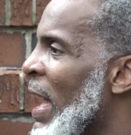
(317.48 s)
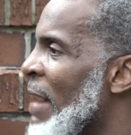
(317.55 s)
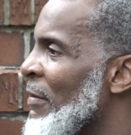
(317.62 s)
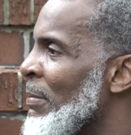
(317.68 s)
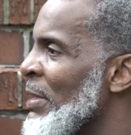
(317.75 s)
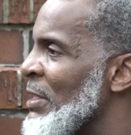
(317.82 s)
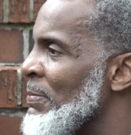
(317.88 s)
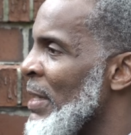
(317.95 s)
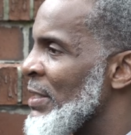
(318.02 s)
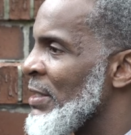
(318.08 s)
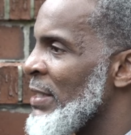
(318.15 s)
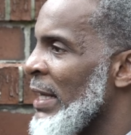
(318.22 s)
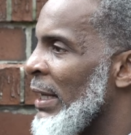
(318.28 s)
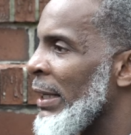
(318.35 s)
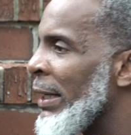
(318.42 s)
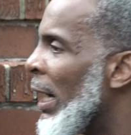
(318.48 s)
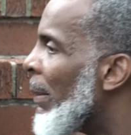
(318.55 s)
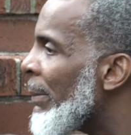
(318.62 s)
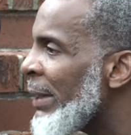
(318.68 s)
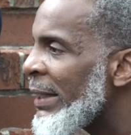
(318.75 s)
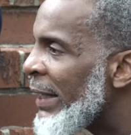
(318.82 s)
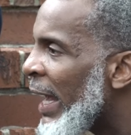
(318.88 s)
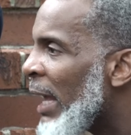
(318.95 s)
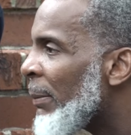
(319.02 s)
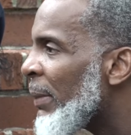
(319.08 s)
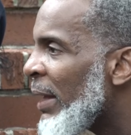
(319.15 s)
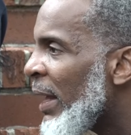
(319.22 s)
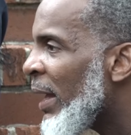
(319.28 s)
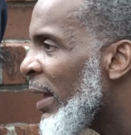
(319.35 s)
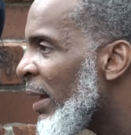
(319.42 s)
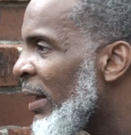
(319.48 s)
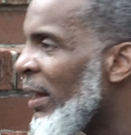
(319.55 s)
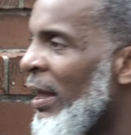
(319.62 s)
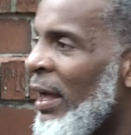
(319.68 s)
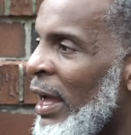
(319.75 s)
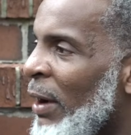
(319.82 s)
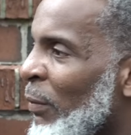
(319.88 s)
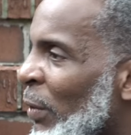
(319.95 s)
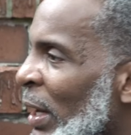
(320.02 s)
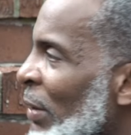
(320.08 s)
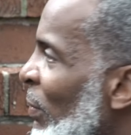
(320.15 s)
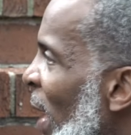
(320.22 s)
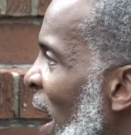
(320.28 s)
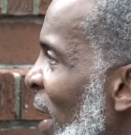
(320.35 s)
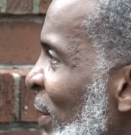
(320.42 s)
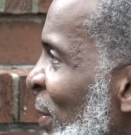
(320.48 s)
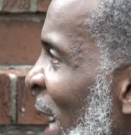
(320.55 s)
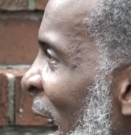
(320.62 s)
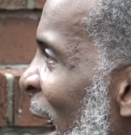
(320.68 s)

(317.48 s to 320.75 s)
a mismatches, like a company came in here and went around to